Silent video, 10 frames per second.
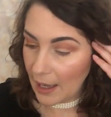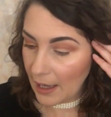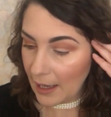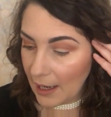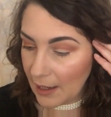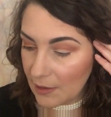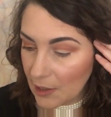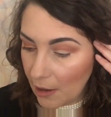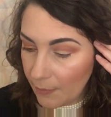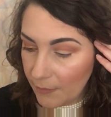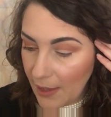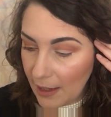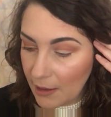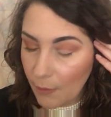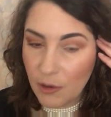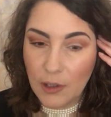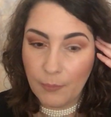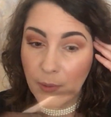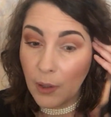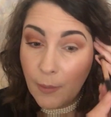And I'm then going to
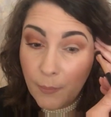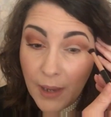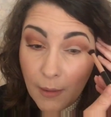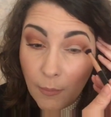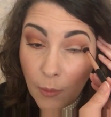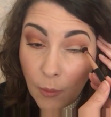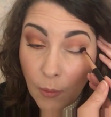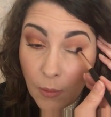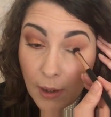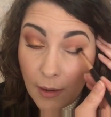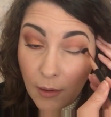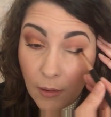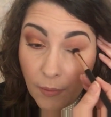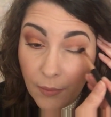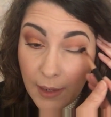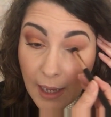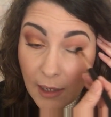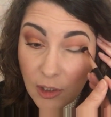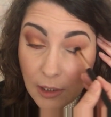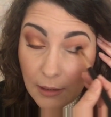put a bit more on the
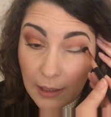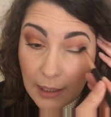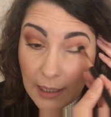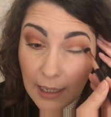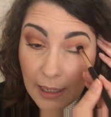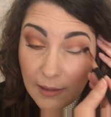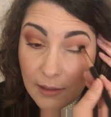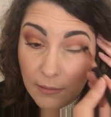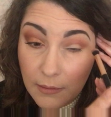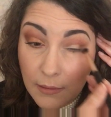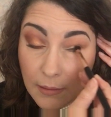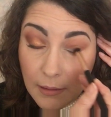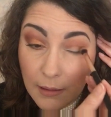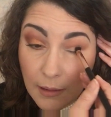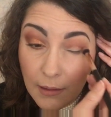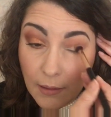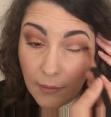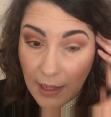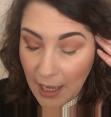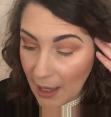actual lid,
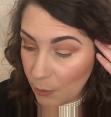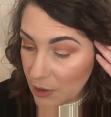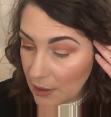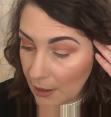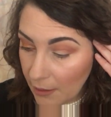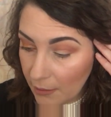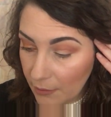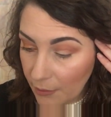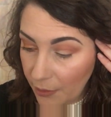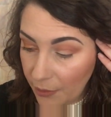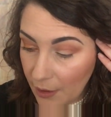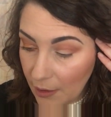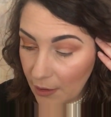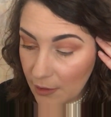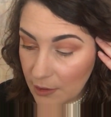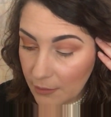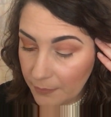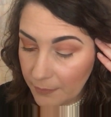the outer third.